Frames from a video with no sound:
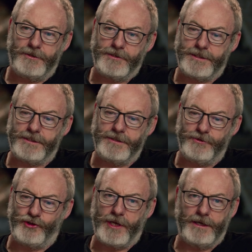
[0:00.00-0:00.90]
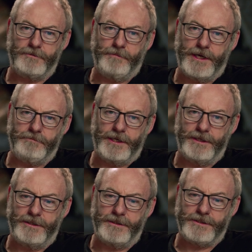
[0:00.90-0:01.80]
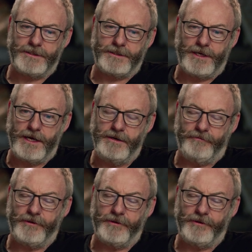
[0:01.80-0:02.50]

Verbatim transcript: this shadow baby in this cave.